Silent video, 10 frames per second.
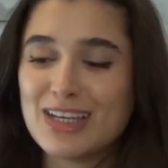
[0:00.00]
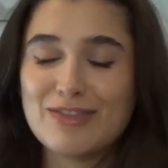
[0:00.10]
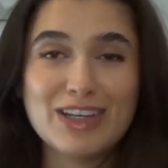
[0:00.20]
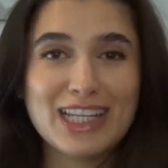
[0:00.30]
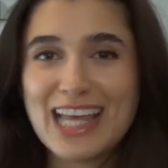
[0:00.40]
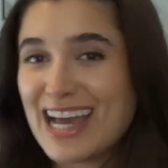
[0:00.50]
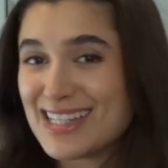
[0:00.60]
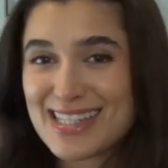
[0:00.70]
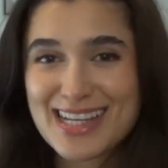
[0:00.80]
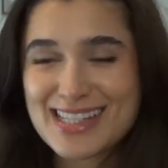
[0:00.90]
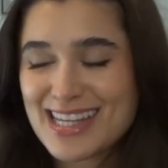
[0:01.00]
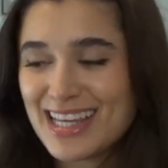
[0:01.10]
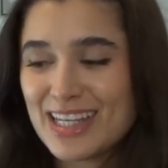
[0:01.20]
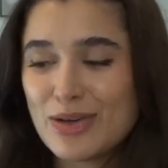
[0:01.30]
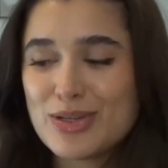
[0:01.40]
vanilla icing
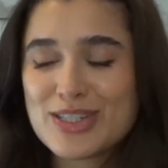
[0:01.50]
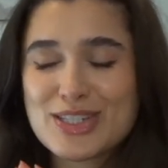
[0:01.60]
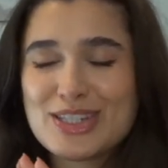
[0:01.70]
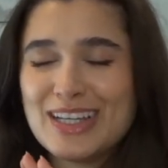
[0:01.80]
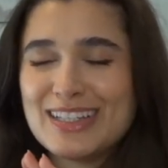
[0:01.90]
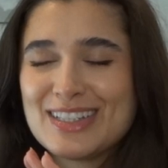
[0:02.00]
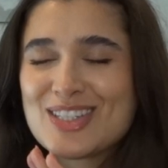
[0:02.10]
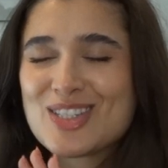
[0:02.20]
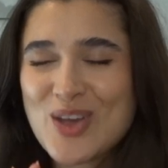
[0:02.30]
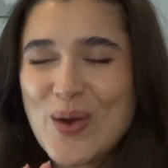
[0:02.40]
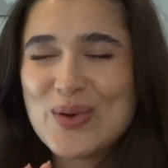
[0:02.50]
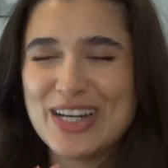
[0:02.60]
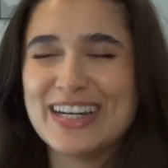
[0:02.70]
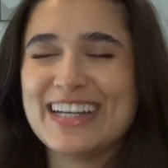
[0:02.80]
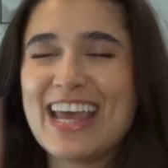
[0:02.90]
scent. It was so
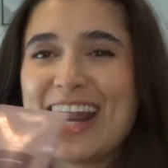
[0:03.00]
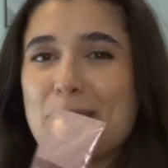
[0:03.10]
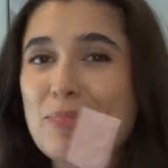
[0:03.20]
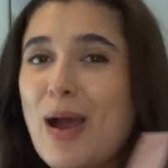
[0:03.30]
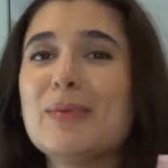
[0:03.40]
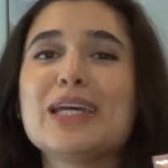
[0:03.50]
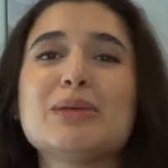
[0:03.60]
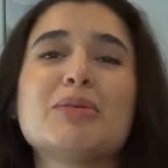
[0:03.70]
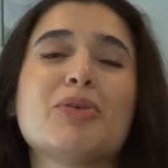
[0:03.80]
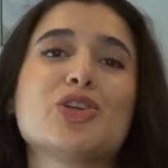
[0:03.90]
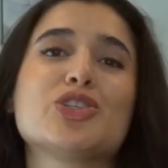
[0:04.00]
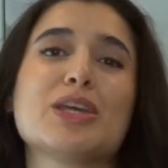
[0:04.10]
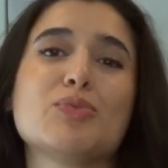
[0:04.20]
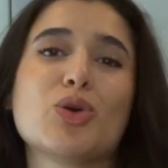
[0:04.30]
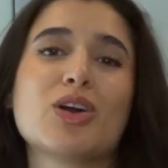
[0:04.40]
good, and I'm probably gonna be
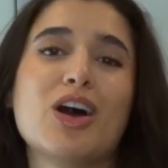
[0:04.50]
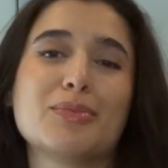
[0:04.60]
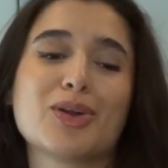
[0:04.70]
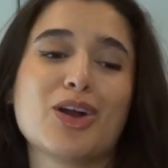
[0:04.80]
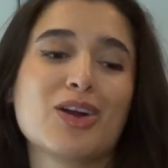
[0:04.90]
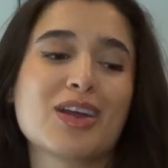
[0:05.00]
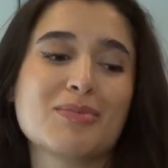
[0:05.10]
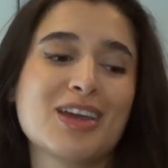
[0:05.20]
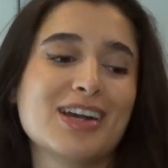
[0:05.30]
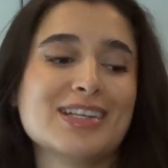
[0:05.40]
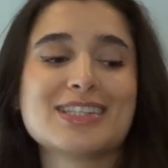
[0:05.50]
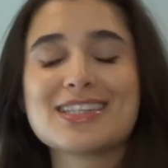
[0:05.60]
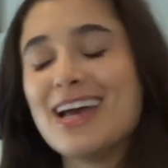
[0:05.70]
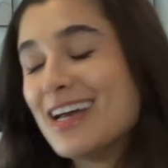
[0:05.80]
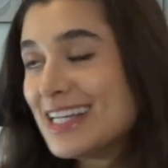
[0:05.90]
purchasing more on Mercari
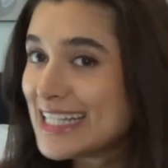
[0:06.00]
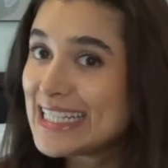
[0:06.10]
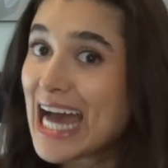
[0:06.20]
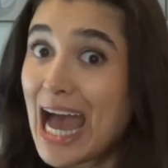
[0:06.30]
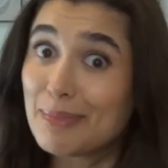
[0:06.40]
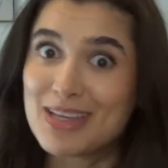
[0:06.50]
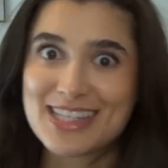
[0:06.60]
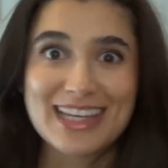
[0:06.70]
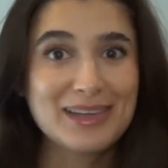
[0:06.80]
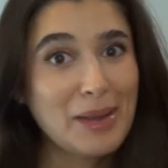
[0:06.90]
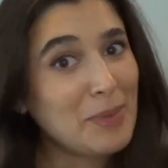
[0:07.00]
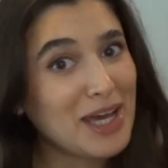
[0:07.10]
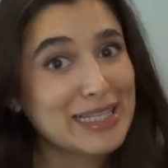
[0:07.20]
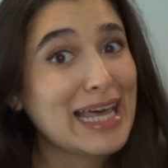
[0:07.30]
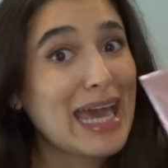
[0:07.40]
because I miss it. I'm not
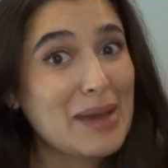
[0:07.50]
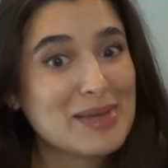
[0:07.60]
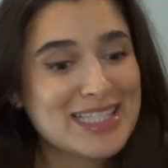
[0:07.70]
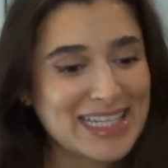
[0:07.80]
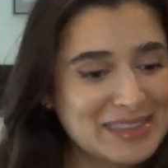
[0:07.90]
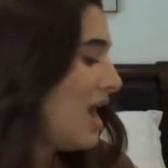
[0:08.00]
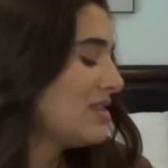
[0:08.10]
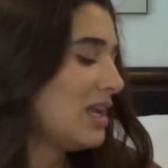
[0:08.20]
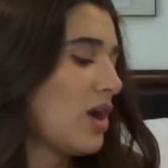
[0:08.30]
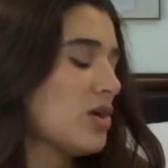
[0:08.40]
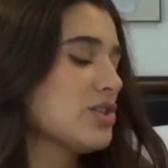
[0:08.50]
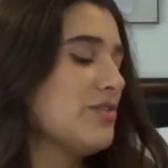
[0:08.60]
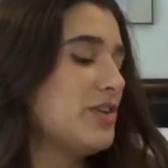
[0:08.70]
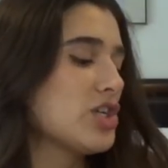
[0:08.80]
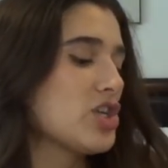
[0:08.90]
gonna lie, I miss it. And then I
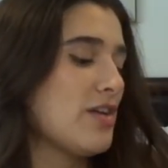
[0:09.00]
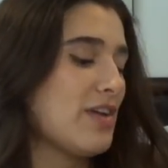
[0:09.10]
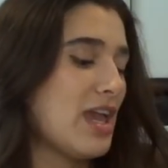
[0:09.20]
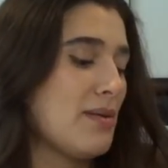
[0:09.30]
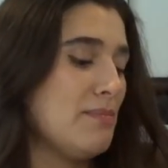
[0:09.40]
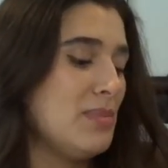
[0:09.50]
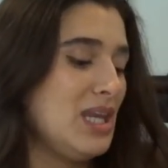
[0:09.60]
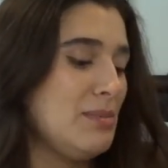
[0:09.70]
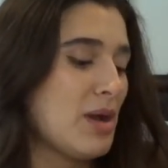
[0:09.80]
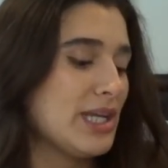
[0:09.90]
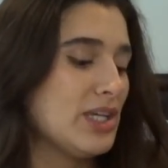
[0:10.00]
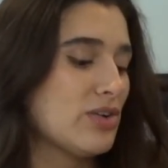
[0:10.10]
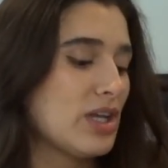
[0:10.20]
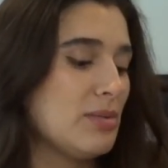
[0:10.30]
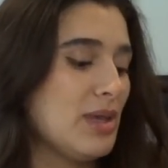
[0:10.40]
also finished off a mini body
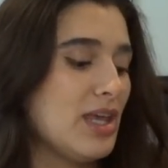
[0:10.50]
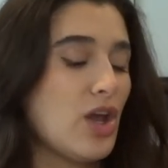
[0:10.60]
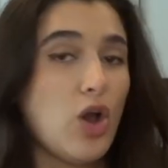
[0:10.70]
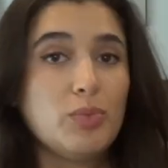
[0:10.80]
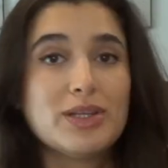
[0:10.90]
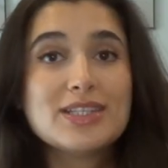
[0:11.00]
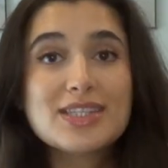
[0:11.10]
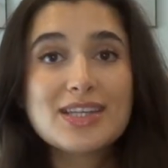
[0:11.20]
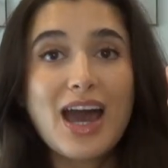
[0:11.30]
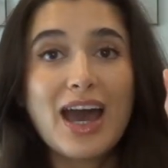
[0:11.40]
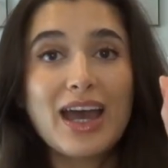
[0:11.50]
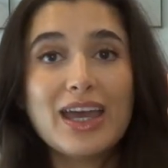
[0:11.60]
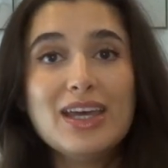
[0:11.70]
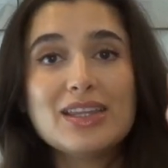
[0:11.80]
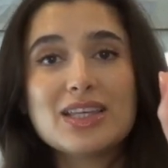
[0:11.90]
cream in Open
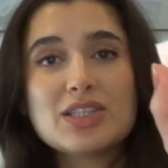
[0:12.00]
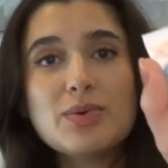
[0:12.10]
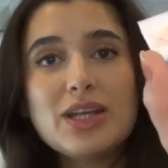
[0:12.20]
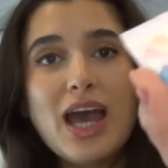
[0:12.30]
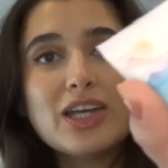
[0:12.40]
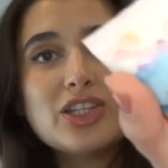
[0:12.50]
Sky. This one I